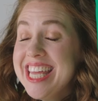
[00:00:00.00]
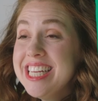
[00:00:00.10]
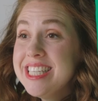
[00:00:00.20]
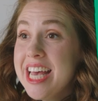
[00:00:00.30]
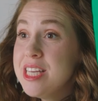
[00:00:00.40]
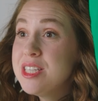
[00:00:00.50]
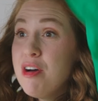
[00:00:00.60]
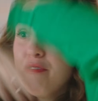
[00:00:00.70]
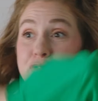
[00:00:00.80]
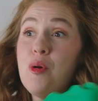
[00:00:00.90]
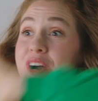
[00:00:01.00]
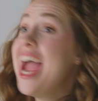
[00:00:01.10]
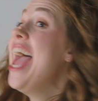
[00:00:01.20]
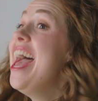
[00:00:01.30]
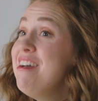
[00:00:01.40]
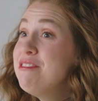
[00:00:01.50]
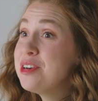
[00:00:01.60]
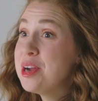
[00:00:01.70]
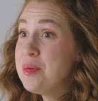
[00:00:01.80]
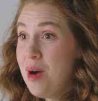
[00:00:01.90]
then it says, for
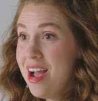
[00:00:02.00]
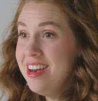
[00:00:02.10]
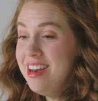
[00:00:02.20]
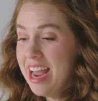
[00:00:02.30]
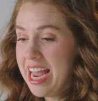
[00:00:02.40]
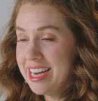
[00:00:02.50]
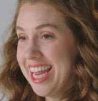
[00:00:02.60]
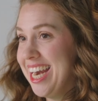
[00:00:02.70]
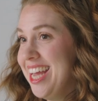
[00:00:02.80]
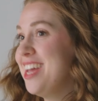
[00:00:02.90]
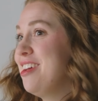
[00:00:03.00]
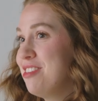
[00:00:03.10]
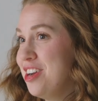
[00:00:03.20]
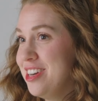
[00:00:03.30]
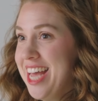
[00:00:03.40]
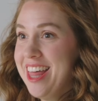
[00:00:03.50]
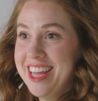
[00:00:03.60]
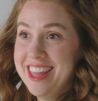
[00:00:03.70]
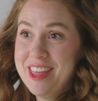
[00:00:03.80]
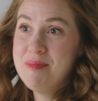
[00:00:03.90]
everyone, and get it? You're
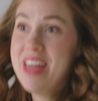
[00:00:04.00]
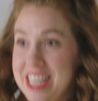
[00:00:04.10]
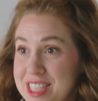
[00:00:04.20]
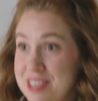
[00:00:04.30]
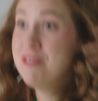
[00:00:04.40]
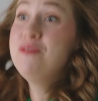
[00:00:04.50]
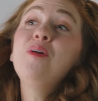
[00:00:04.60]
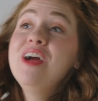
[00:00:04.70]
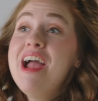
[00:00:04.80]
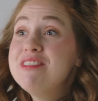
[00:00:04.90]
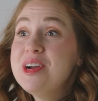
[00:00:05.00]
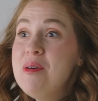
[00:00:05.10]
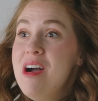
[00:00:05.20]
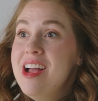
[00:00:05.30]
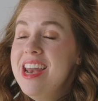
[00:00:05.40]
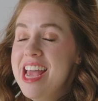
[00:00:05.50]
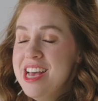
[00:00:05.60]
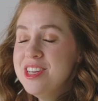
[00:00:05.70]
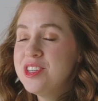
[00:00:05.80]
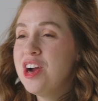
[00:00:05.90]
telling them that it's for everyone.
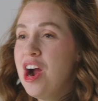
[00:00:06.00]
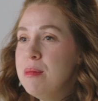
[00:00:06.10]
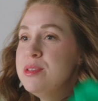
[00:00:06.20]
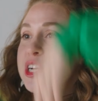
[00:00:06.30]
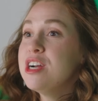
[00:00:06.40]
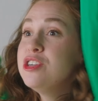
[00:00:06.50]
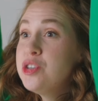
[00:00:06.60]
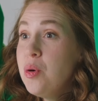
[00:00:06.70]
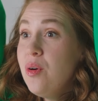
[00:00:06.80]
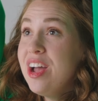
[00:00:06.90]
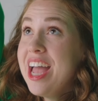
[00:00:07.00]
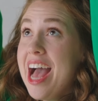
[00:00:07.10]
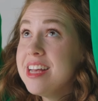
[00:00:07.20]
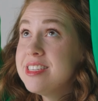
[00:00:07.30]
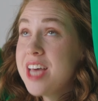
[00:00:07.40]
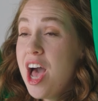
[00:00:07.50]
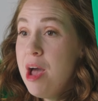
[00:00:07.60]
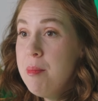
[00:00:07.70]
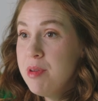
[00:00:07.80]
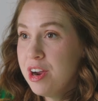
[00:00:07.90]
So your arms are joy has
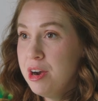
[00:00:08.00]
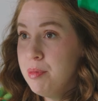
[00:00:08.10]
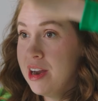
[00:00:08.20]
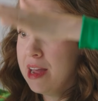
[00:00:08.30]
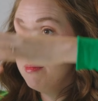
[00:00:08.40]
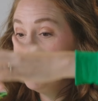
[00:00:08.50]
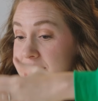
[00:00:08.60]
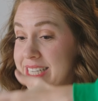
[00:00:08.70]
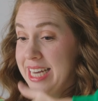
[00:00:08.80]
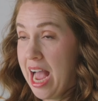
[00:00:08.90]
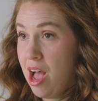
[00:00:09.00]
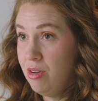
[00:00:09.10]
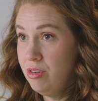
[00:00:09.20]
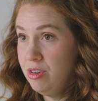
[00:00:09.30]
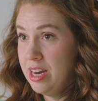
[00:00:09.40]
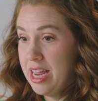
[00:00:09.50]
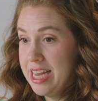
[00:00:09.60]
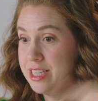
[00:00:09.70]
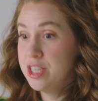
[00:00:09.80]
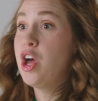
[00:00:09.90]
come. You're gonna bring them down
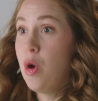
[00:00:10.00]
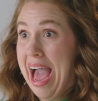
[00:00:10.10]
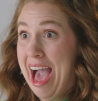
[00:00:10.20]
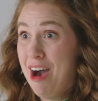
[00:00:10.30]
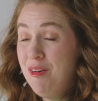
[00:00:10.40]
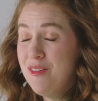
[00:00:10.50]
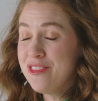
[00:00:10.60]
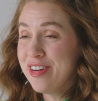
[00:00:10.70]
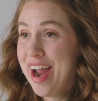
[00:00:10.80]
to go out for